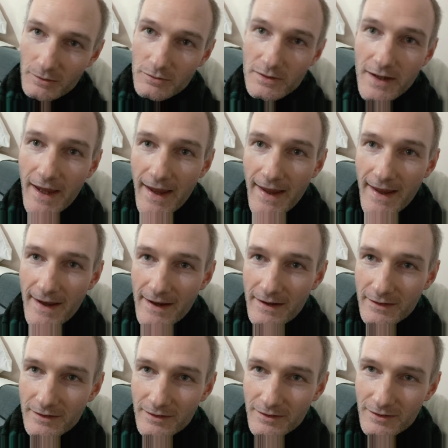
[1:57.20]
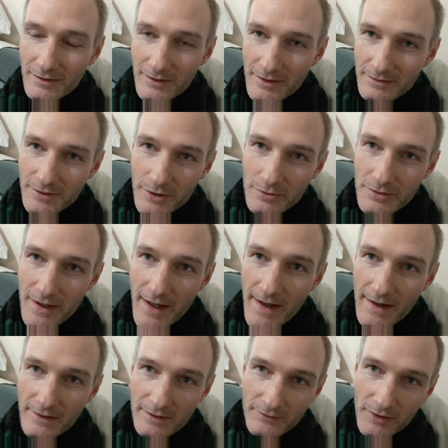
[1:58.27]
don't care. It's just like, who
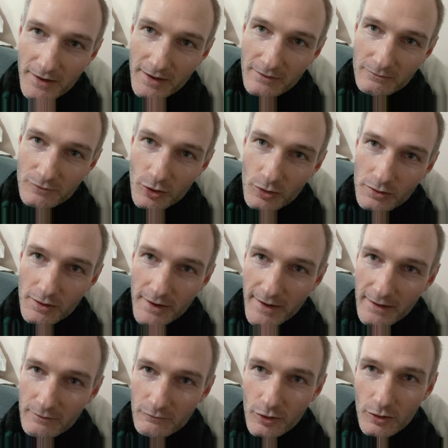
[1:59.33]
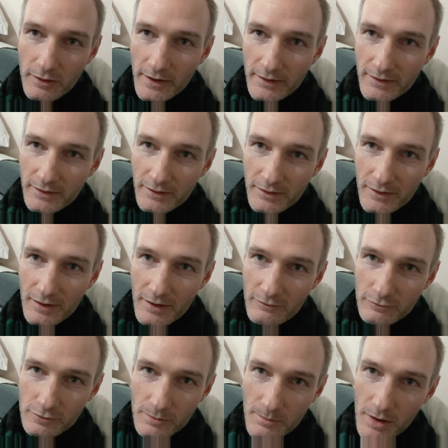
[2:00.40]
cares? If I get it wrong, I get it wrong. It's just
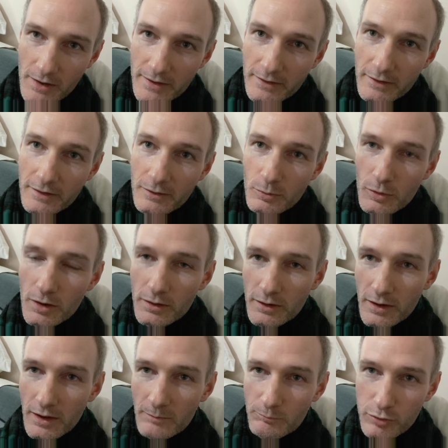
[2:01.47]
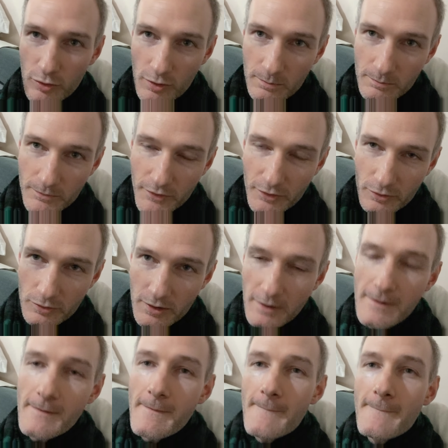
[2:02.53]
another reminder, a prompt, or a,
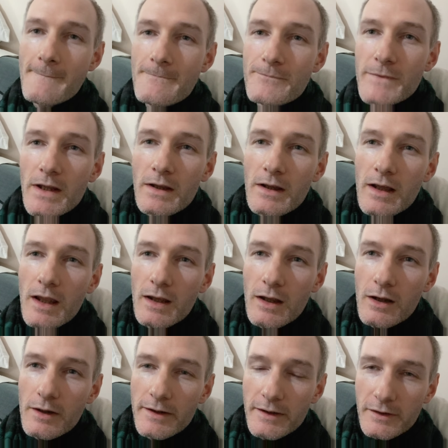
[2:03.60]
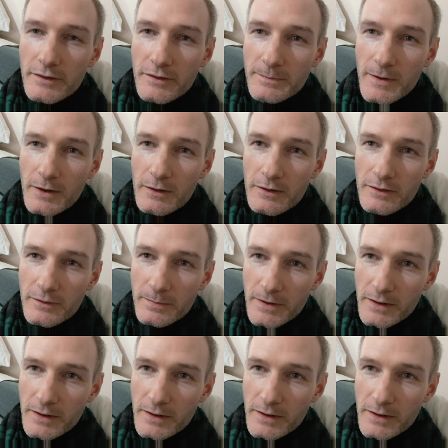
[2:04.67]
a learning experience,